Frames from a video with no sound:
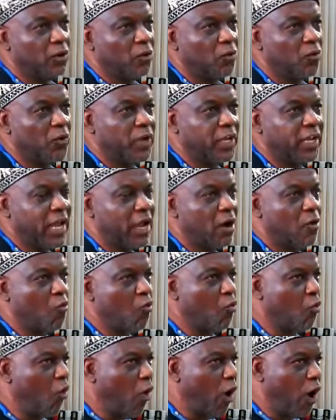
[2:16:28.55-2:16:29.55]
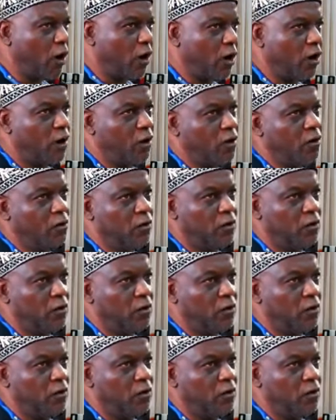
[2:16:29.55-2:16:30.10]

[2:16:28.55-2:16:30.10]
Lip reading: we can work